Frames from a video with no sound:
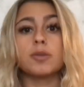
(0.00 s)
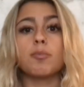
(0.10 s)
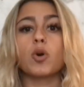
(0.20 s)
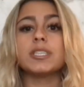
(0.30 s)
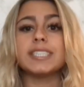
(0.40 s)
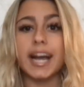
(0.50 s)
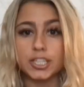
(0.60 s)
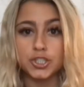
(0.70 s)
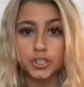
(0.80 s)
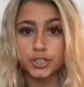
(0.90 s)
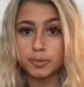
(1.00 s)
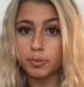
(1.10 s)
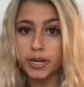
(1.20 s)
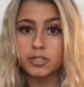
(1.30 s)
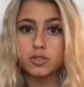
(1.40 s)
the more textured your
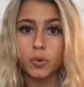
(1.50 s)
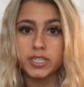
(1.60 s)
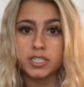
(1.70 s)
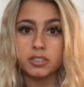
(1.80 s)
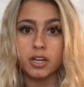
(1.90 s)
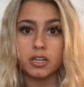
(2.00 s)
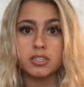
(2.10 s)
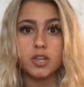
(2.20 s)
braid is going to look.